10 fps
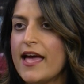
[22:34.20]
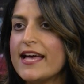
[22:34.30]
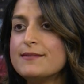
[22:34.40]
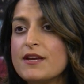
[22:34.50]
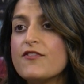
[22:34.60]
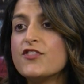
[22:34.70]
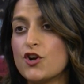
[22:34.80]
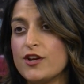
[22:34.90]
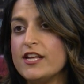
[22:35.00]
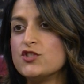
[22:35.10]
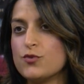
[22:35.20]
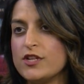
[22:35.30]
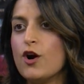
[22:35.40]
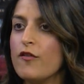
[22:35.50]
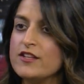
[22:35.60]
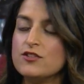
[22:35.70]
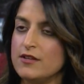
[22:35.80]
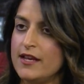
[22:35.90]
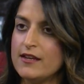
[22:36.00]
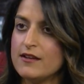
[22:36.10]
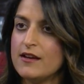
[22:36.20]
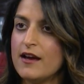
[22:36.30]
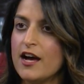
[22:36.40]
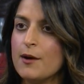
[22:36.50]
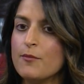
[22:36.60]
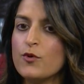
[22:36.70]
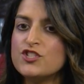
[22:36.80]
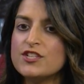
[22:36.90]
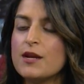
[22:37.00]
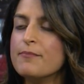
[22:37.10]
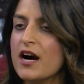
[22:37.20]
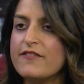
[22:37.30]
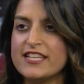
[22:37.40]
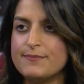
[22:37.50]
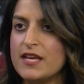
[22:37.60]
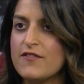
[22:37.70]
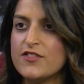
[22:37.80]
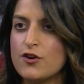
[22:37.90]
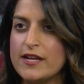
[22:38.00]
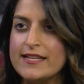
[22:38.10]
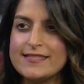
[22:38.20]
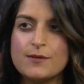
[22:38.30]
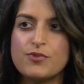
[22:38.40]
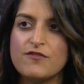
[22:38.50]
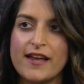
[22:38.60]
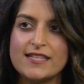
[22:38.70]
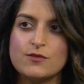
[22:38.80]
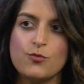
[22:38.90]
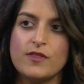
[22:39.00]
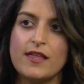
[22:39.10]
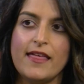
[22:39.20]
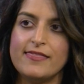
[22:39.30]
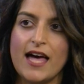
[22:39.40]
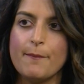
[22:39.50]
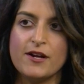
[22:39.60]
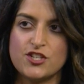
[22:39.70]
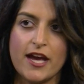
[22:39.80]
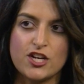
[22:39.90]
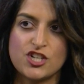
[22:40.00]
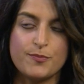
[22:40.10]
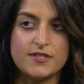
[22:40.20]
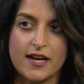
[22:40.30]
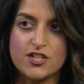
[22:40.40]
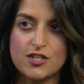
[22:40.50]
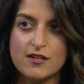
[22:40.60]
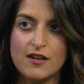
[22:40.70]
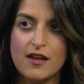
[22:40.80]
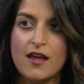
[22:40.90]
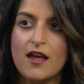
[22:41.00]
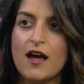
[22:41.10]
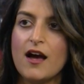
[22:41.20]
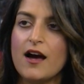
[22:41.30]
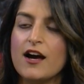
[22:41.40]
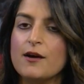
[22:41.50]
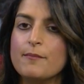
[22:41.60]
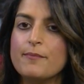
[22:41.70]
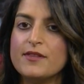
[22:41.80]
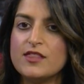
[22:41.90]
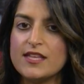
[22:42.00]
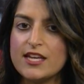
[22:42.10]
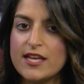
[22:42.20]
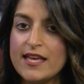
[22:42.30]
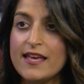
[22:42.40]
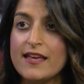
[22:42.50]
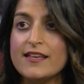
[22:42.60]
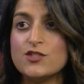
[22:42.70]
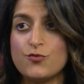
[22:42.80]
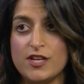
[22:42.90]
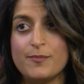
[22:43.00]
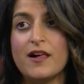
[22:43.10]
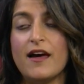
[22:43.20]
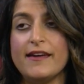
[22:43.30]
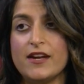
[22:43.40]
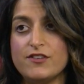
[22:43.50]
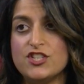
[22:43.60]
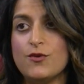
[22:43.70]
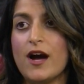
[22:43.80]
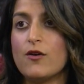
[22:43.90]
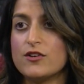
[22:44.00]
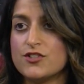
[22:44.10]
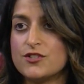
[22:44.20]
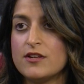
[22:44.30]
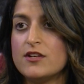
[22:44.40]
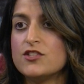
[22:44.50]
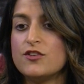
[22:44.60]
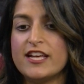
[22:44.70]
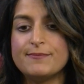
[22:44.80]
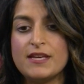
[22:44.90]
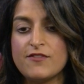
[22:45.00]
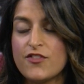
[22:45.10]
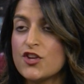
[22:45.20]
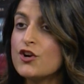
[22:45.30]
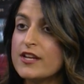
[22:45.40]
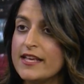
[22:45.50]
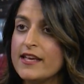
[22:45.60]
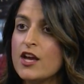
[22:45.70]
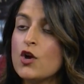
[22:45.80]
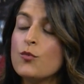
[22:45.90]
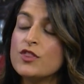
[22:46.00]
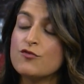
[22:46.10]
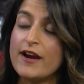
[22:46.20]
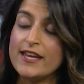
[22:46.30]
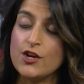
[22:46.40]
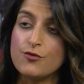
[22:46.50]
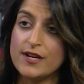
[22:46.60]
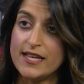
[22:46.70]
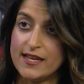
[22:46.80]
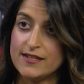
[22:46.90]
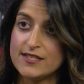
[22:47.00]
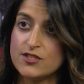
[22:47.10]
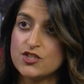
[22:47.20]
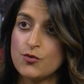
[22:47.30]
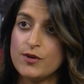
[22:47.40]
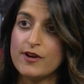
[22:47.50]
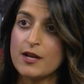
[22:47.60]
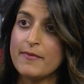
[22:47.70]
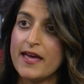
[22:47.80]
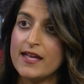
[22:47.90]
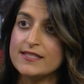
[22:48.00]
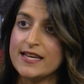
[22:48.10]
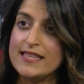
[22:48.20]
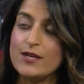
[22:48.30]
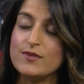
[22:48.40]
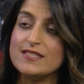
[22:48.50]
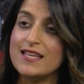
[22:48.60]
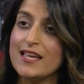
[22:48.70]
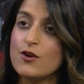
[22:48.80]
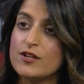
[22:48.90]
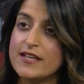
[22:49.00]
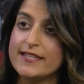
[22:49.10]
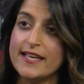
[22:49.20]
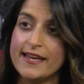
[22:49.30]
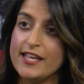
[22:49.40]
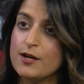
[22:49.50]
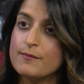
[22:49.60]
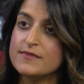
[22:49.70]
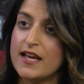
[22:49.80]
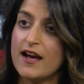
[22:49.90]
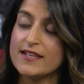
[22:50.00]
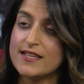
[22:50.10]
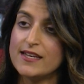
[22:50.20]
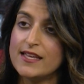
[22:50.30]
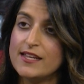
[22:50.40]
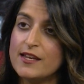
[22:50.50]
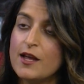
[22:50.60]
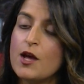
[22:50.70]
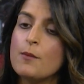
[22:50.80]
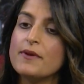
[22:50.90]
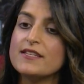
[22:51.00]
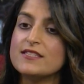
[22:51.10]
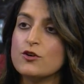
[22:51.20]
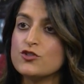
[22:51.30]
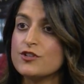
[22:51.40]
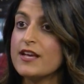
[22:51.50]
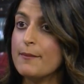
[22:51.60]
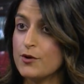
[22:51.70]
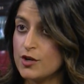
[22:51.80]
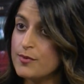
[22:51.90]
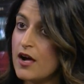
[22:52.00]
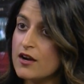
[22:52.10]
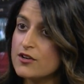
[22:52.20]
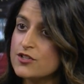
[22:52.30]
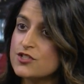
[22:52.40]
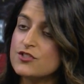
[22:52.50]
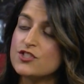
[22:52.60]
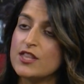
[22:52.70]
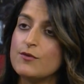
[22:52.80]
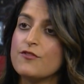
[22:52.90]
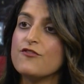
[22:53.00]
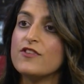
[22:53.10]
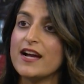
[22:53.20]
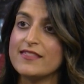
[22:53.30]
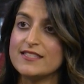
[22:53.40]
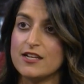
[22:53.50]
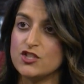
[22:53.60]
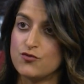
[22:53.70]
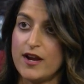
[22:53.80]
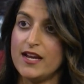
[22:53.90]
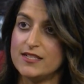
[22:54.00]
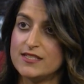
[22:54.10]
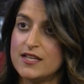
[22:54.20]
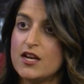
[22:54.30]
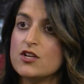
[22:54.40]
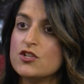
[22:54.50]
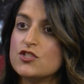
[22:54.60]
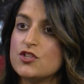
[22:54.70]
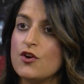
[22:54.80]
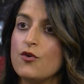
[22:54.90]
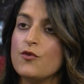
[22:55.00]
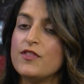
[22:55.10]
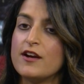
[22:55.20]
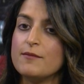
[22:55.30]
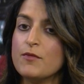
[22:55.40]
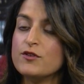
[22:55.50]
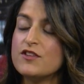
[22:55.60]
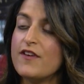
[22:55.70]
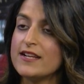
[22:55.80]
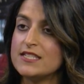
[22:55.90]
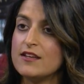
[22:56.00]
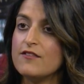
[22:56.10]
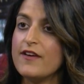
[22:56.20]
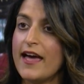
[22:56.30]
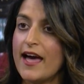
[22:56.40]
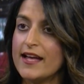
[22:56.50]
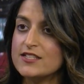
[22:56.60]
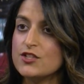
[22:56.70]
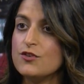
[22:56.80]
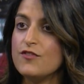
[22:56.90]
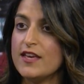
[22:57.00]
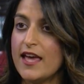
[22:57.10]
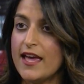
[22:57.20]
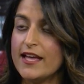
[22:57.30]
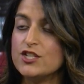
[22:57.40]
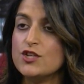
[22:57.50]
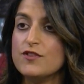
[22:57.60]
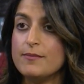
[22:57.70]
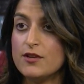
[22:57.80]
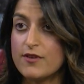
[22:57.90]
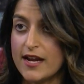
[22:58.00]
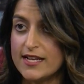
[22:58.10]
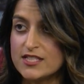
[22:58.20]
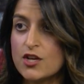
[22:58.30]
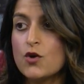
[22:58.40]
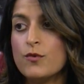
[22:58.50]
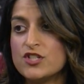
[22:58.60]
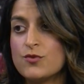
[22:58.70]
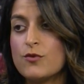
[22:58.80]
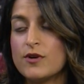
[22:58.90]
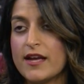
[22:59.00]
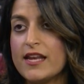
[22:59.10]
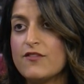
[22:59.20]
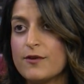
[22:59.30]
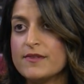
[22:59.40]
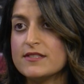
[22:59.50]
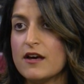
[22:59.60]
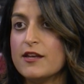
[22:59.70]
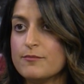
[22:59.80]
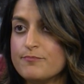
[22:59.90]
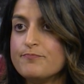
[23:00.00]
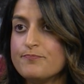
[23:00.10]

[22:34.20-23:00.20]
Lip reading: SPF 30 is really all that you need. Once you get above SPF 30, it doesn't provide us with that much extra protection, but the key is reapplying every 2 hours. So an SPF of 30 with the right ingredient, so we recommend anything with zinc or titanium dioxide in it, because those are chemical blockers, and so they reflect the sun's rays. So they're most effective at UVA and UVB rays, which is what we're getting from the sun.